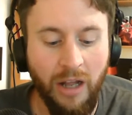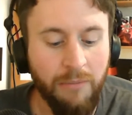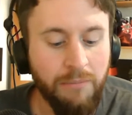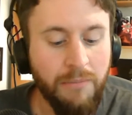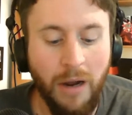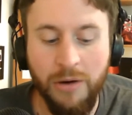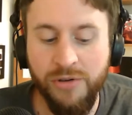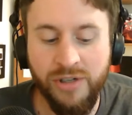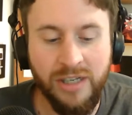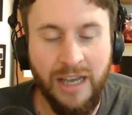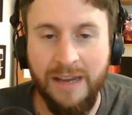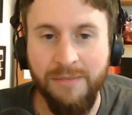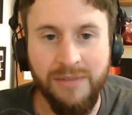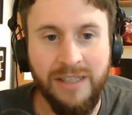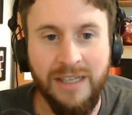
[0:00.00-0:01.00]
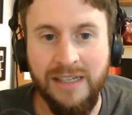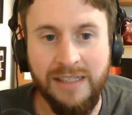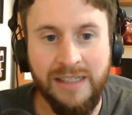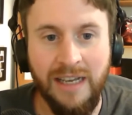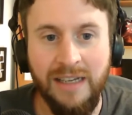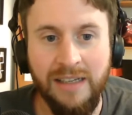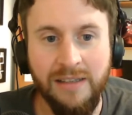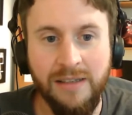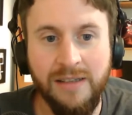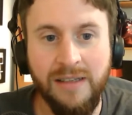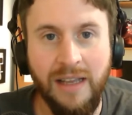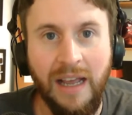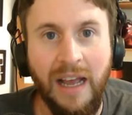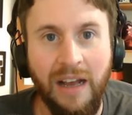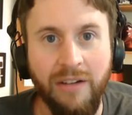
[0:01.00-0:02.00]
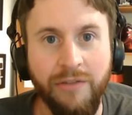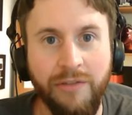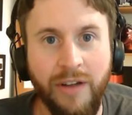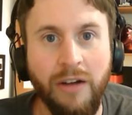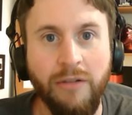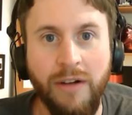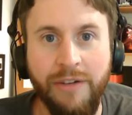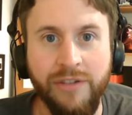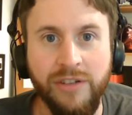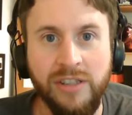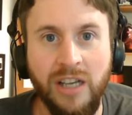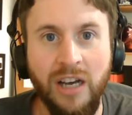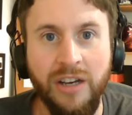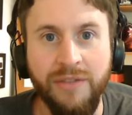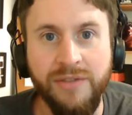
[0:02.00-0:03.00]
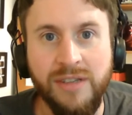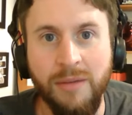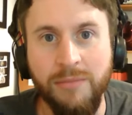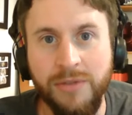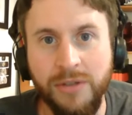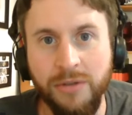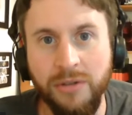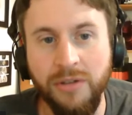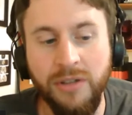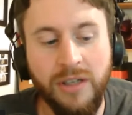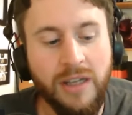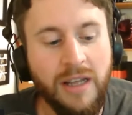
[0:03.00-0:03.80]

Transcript: Most games these days have a reference card of some sort,